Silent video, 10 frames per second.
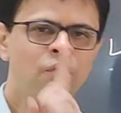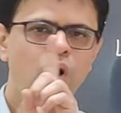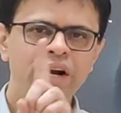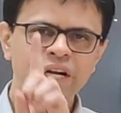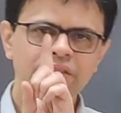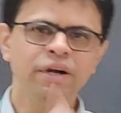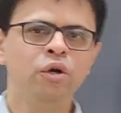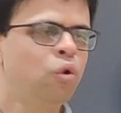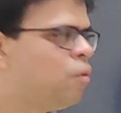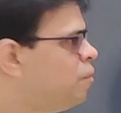What it
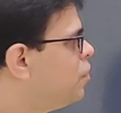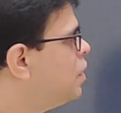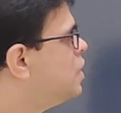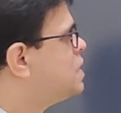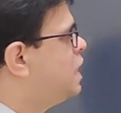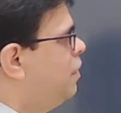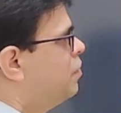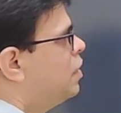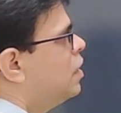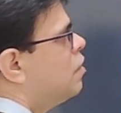will do?
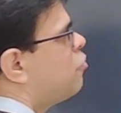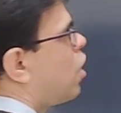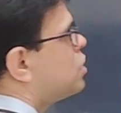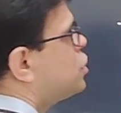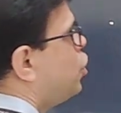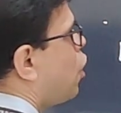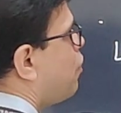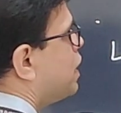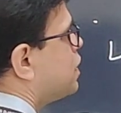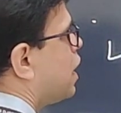See, for
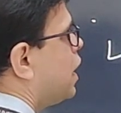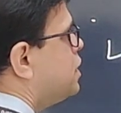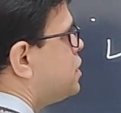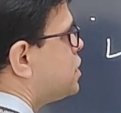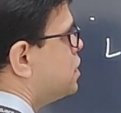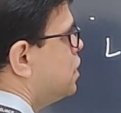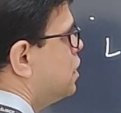01 currents,